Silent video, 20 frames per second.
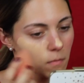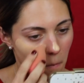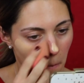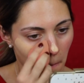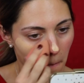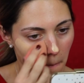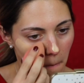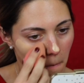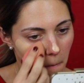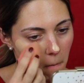
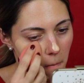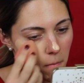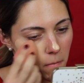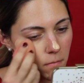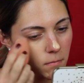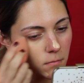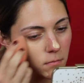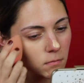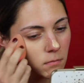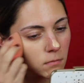
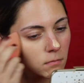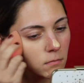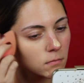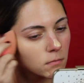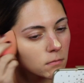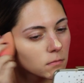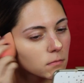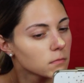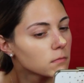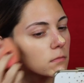
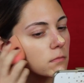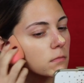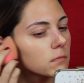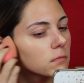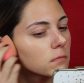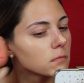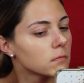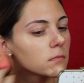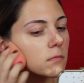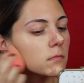
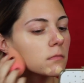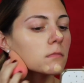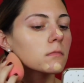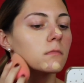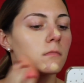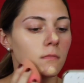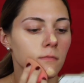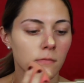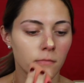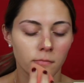
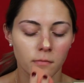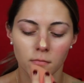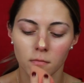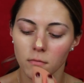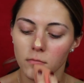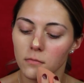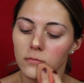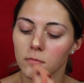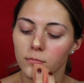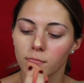
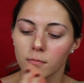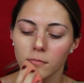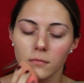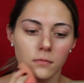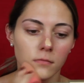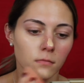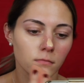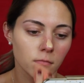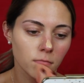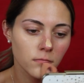
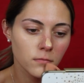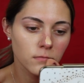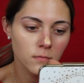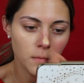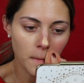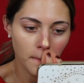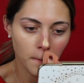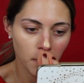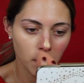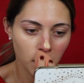
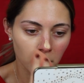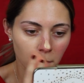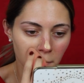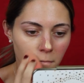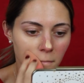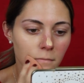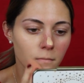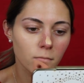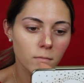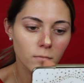
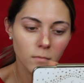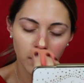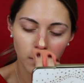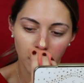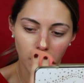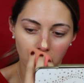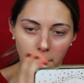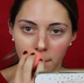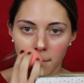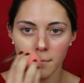
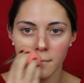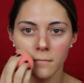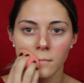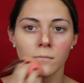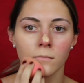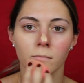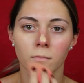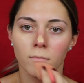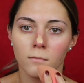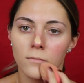
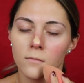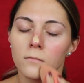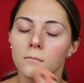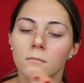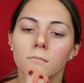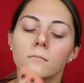No one is speaking in this clip.